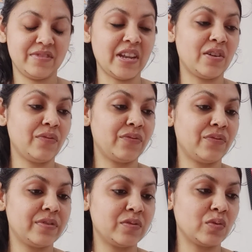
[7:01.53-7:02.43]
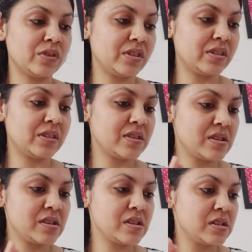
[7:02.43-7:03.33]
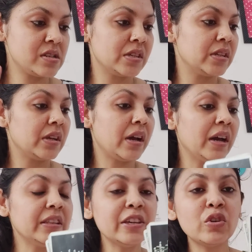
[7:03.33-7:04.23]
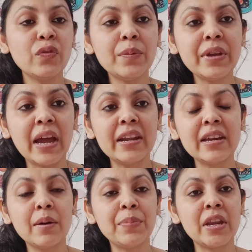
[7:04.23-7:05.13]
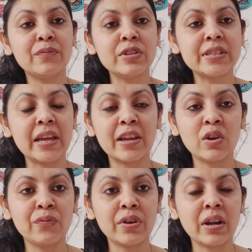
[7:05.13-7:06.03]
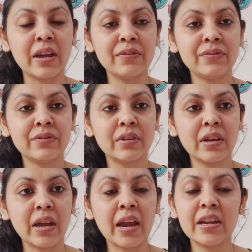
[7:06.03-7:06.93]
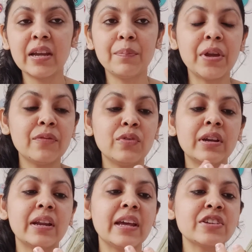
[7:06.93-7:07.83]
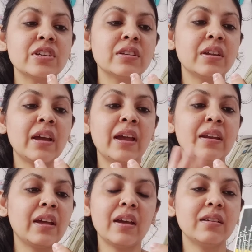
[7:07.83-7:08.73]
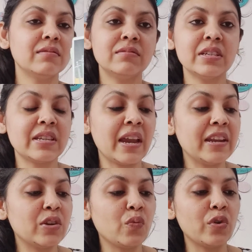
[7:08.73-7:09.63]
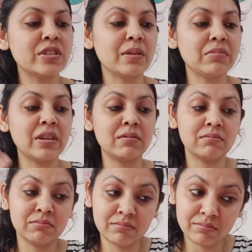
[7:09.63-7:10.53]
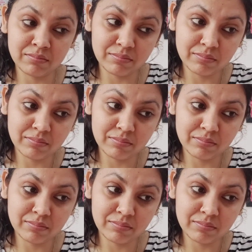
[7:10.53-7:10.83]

Ten of Swords. I think you will be ending a painful cycle of your life. Ending a painful connection and just heading towards something